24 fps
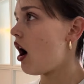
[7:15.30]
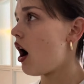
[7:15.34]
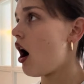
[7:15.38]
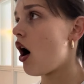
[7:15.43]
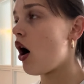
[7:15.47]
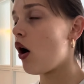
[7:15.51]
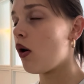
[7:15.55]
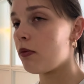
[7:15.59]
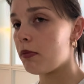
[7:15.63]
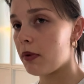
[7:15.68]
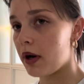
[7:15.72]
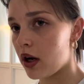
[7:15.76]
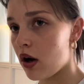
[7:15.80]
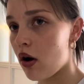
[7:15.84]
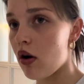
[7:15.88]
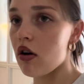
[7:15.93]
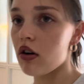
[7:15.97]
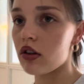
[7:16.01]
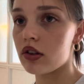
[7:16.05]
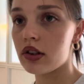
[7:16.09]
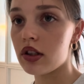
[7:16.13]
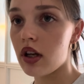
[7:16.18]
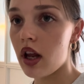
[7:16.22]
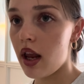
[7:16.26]
Oh my
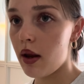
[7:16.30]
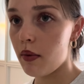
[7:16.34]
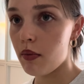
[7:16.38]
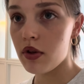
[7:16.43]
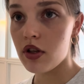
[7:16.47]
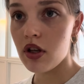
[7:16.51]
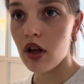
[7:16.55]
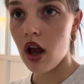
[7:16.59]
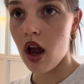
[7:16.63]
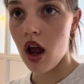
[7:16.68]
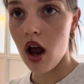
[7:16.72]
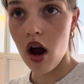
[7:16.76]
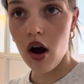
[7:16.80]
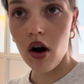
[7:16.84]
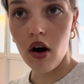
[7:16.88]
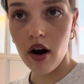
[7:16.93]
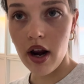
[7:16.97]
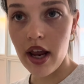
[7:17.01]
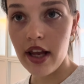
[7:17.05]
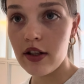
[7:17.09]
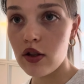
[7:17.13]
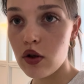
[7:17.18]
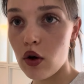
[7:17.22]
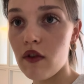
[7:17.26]
god, it
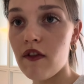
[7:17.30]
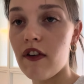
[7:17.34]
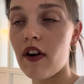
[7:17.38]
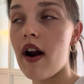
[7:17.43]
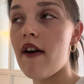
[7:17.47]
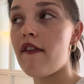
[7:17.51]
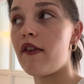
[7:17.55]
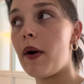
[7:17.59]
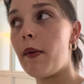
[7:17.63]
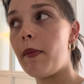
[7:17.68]
took forever,